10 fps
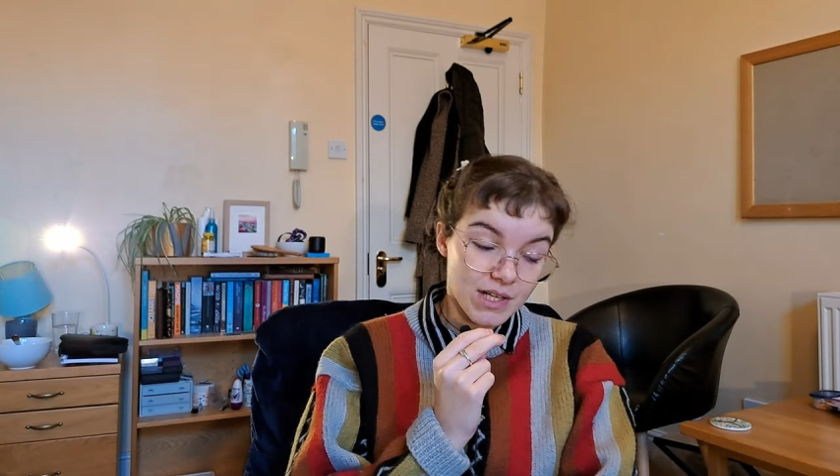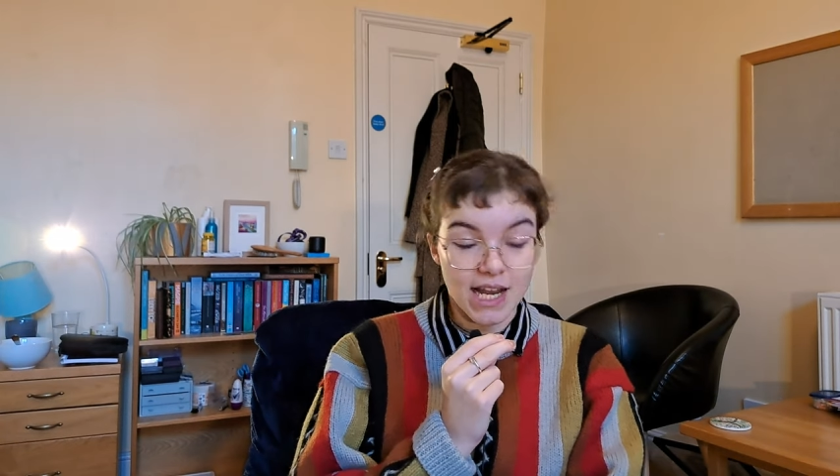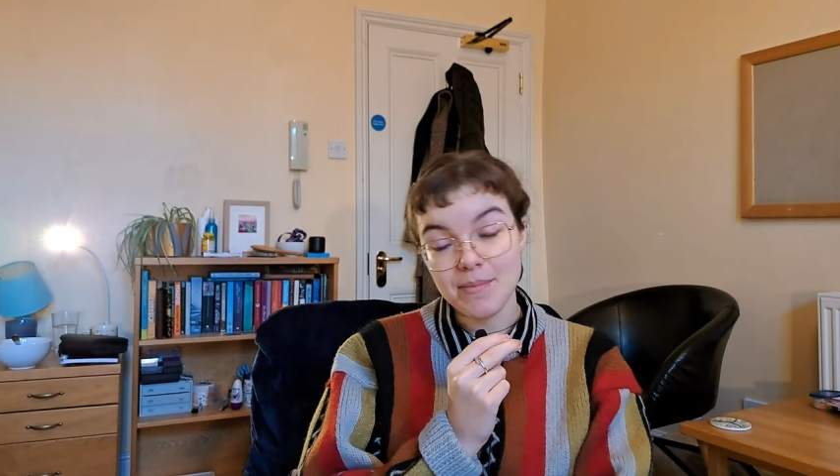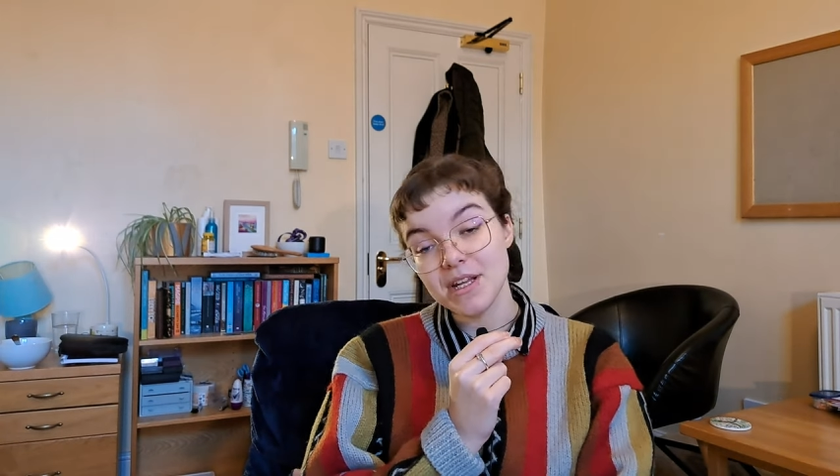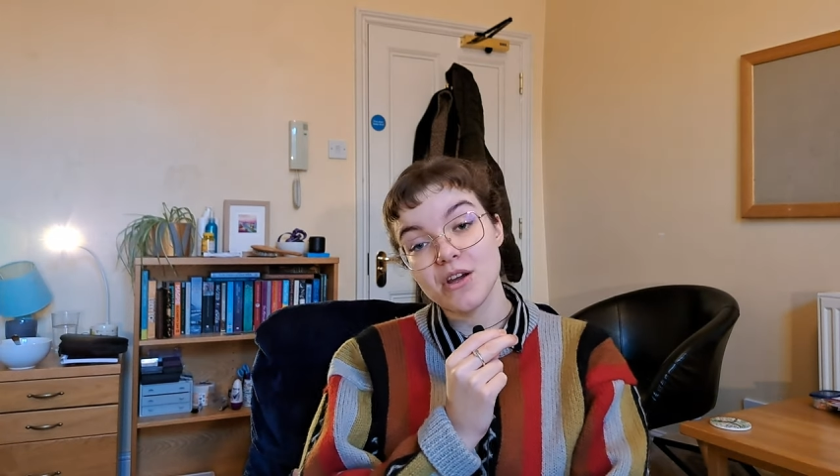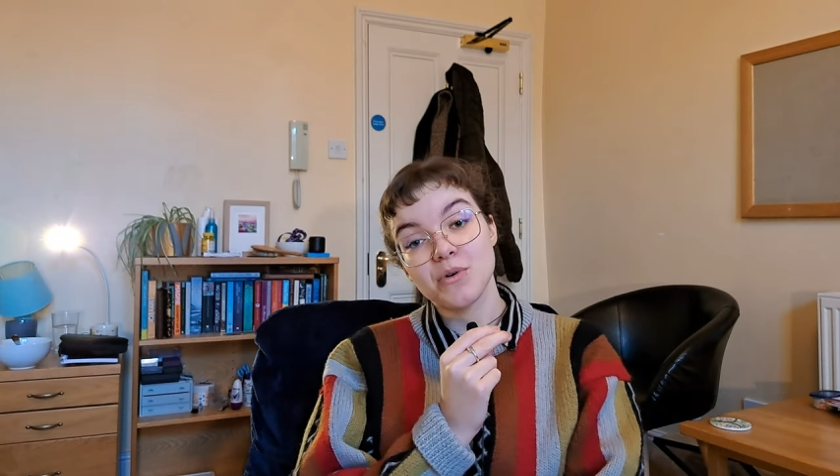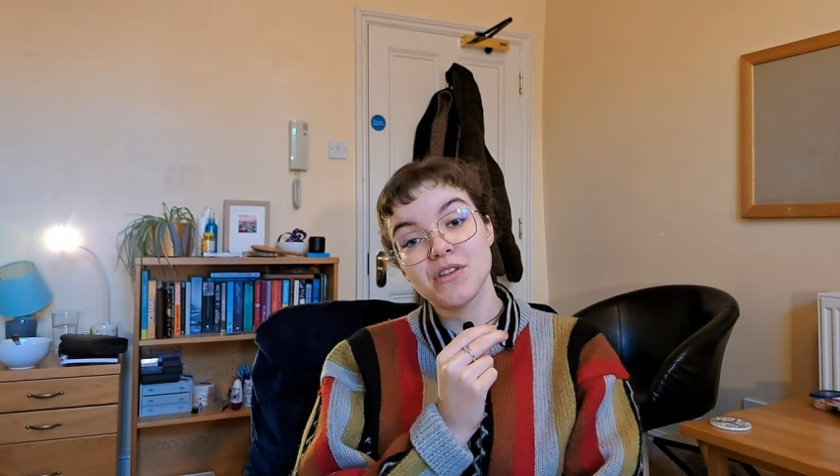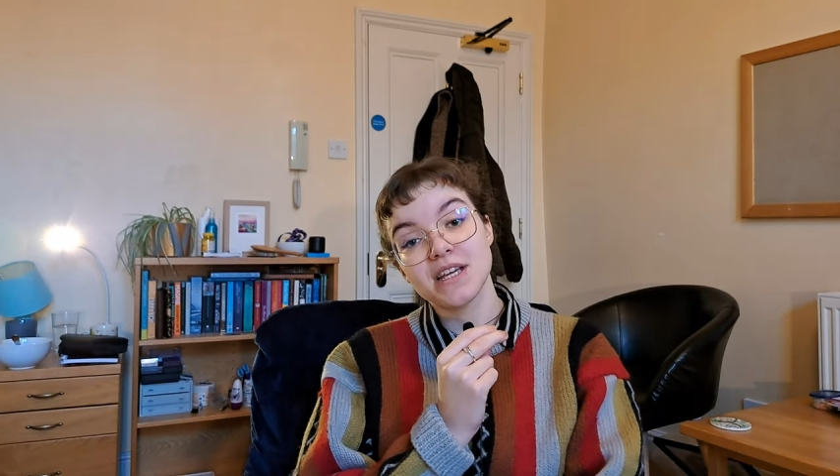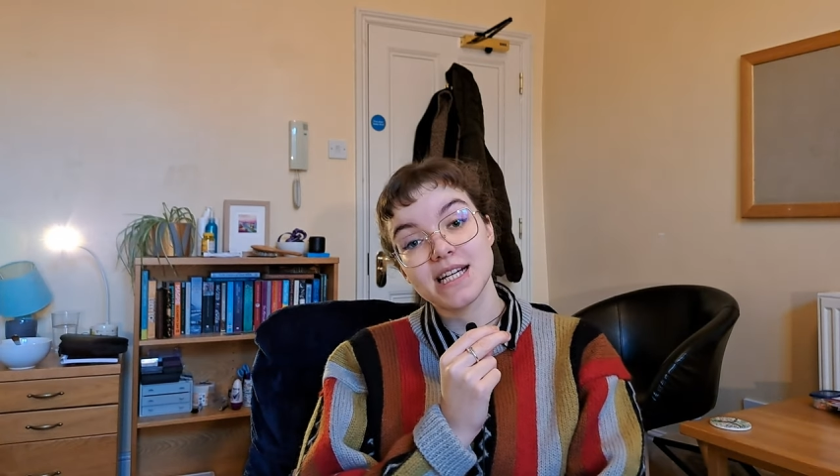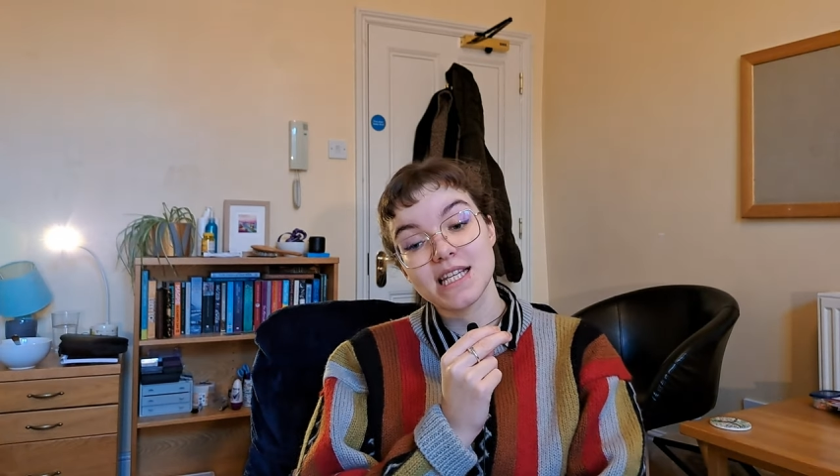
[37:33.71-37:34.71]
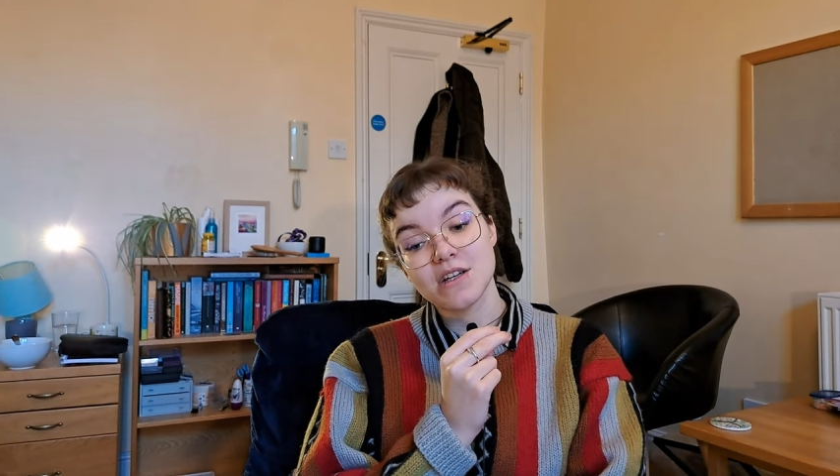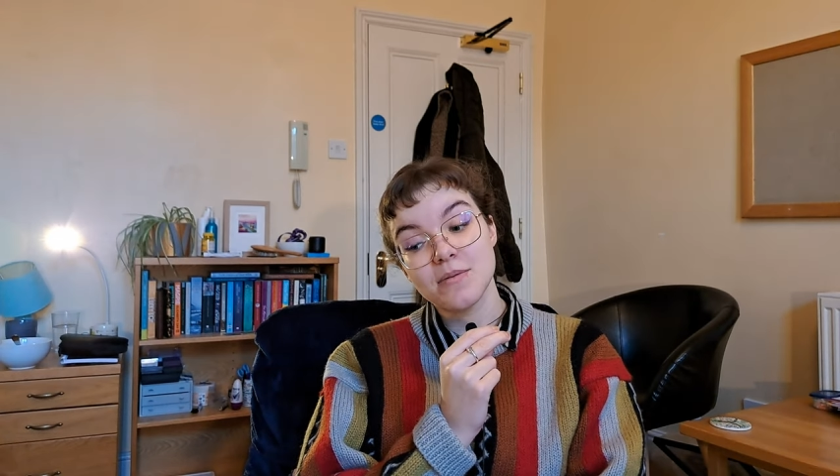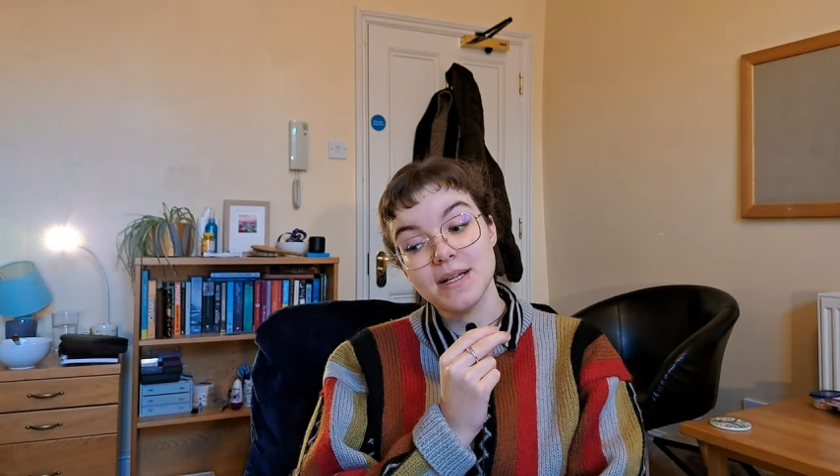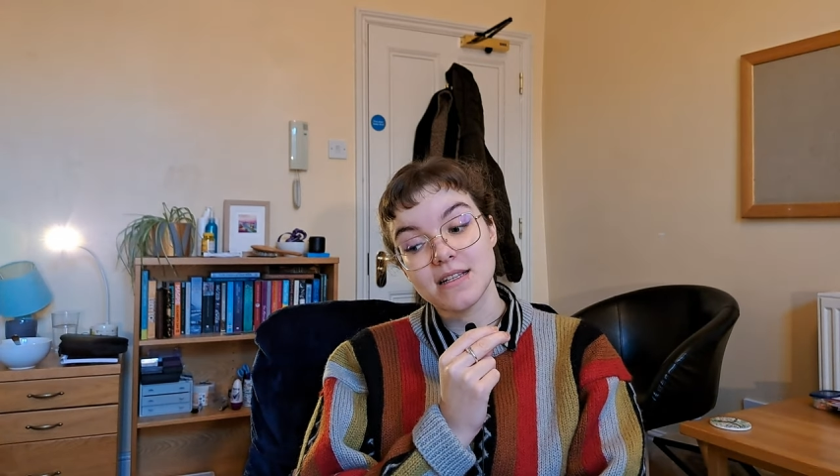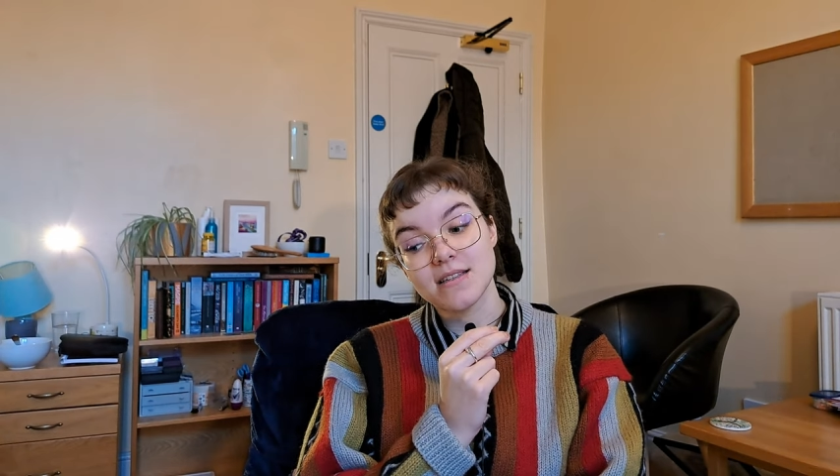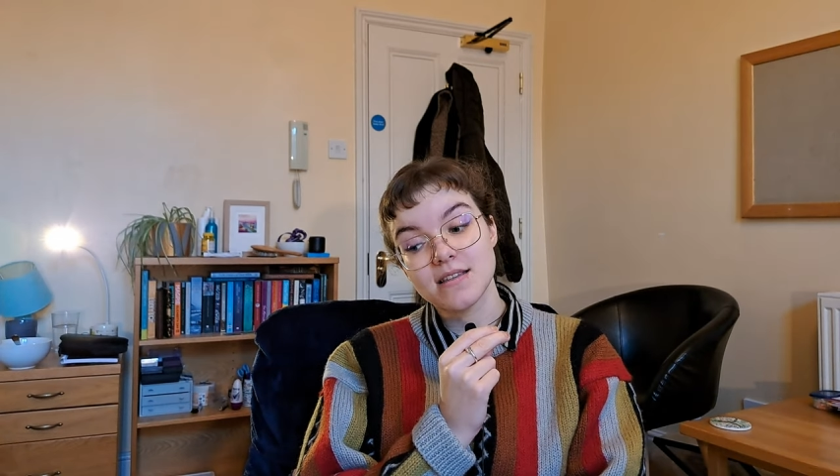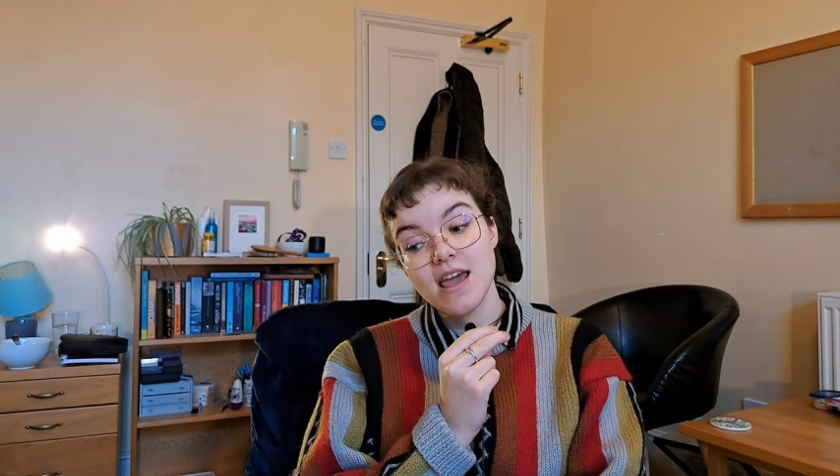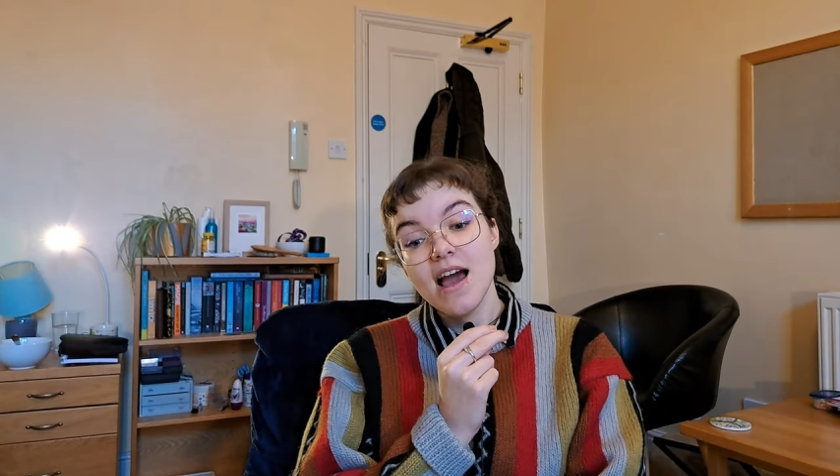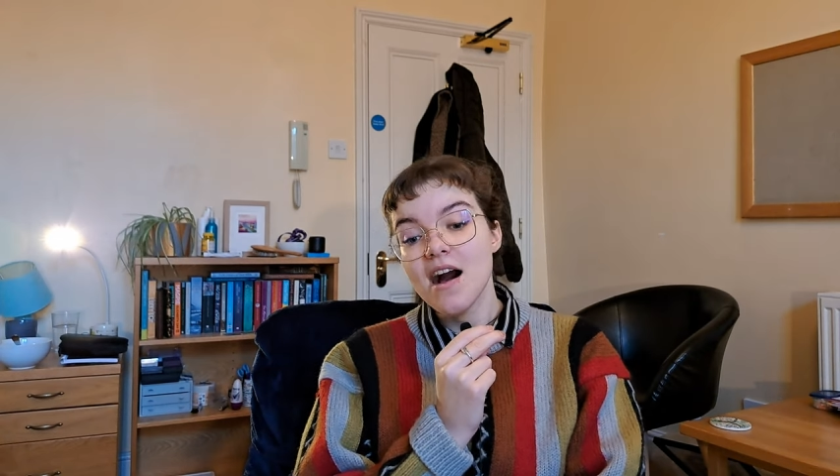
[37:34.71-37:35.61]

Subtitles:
let me know what you think down in the comments.